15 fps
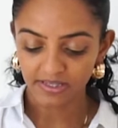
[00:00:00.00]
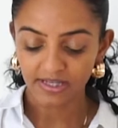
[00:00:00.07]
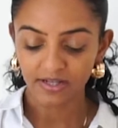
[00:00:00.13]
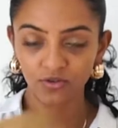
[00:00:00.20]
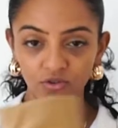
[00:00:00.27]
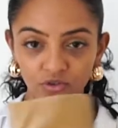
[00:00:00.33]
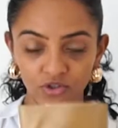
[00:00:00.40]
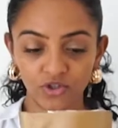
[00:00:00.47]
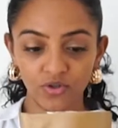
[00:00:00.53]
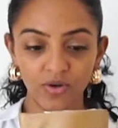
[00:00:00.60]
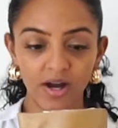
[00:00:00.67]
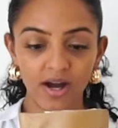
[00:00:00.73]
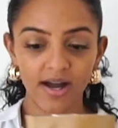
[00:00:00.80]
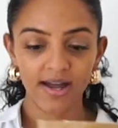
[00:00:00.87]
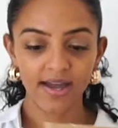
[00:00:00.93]
They're not too
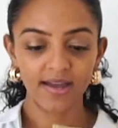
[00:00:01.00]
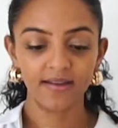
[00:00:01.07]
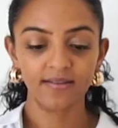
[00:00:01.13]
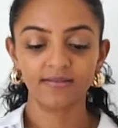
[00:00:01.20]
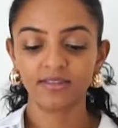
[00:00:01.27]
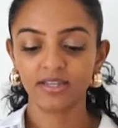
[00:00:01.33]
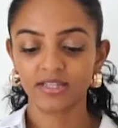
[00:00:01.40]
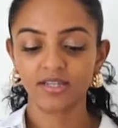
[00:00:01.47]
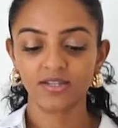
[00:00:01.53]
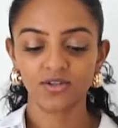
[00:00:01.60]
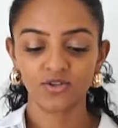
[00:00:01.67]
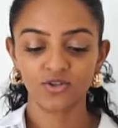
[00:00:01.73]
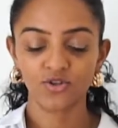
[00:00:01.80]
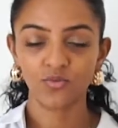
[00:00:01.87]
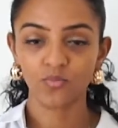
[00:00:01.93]
high. This isn't
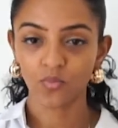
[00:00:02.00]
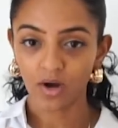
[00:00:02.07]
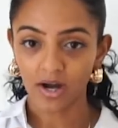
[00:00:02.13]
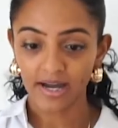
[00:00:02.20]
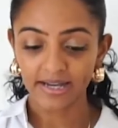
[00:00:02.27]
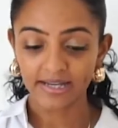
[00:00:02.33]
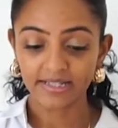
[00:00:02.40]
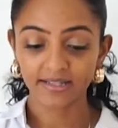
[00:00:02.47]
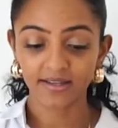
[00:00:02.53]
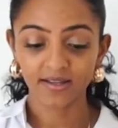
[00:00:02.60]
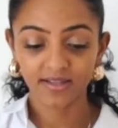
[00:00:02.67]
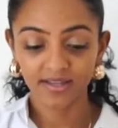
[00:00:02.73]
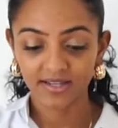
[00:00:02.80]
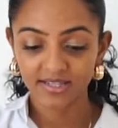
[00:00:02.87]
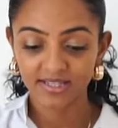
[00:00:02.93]
too wide.
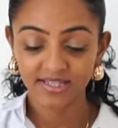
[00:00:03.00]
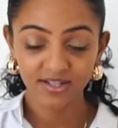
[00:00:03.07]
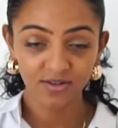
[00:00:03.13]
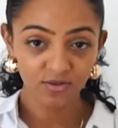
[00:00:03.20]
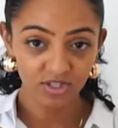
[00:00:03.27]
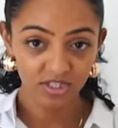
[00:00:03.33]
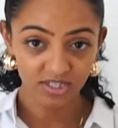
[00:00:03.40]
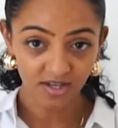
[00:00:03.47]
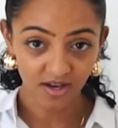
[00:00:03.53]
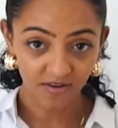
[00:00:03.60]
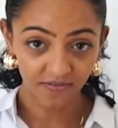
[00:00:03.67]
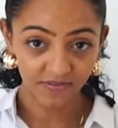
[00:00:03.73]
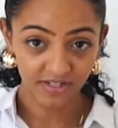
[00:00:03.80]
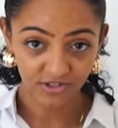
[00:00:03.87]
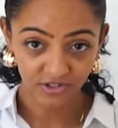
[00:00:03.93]
They're still
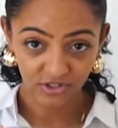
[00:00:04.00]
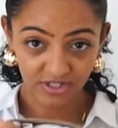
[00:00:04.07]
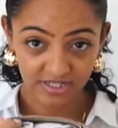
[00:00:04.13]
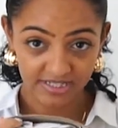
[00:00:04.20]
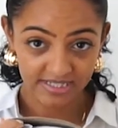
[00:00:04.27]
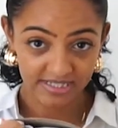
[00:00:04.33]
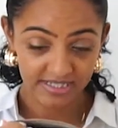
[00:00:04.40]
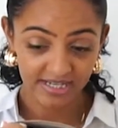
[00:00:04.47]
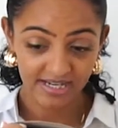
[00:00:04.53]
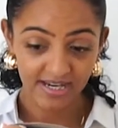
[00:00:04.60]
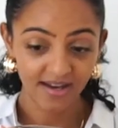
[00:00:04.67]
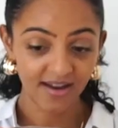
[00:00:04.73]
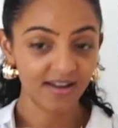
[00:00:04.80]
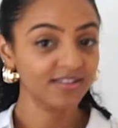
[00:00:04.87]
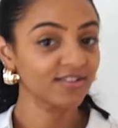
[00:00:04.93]
stuffed, as you can
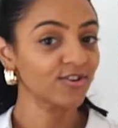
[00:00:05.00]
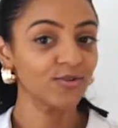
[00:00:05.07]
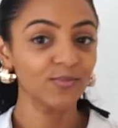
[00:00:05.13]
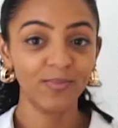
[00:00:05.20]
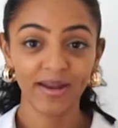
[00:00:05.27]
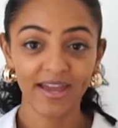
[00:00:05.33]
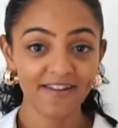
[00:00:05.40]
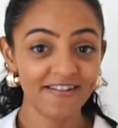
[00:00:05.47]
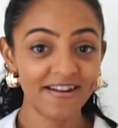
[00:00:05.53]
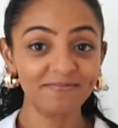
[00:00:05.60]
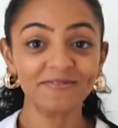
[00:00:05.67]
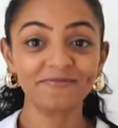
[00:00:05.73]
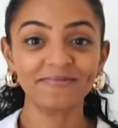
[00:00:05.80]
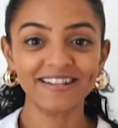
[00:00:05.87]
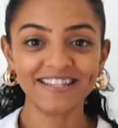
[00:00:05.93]
see. I don't play around
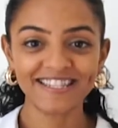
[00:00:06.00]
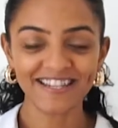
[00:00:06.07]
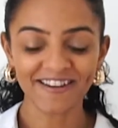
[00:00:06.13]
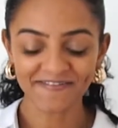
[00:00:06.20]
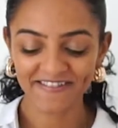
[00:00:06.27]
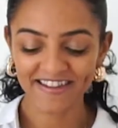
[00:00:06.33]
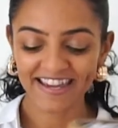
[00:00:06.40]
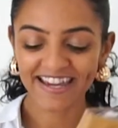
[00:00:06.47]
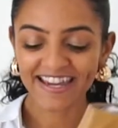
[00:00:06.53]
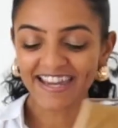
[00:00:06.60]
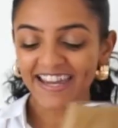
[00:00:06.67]
with my stuffing.